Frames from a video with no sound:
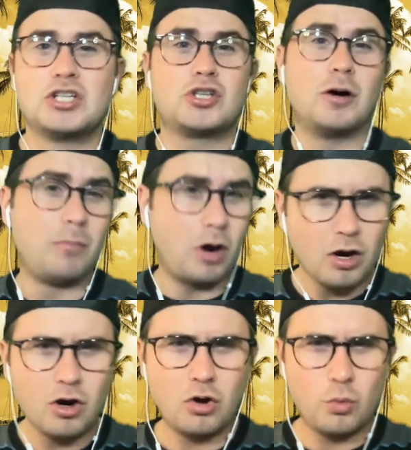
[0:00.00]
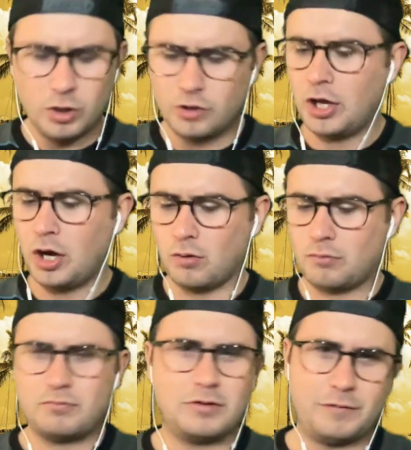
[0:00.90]
Tomorrow we'll know.
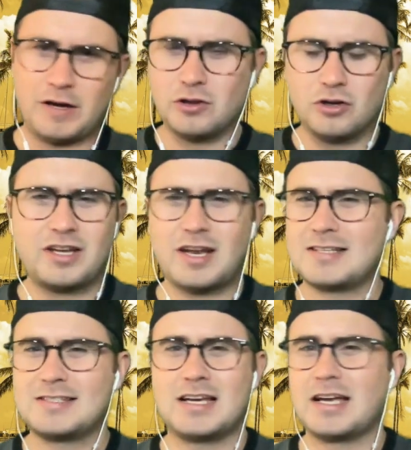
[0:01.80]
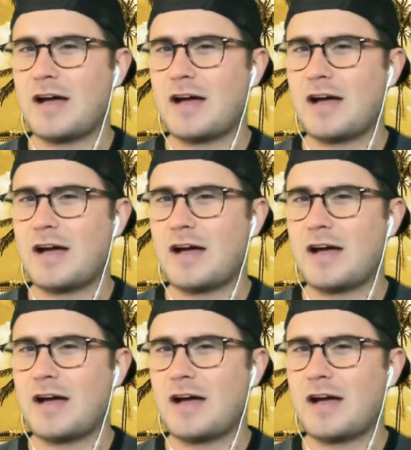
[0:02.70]
If I look and I see I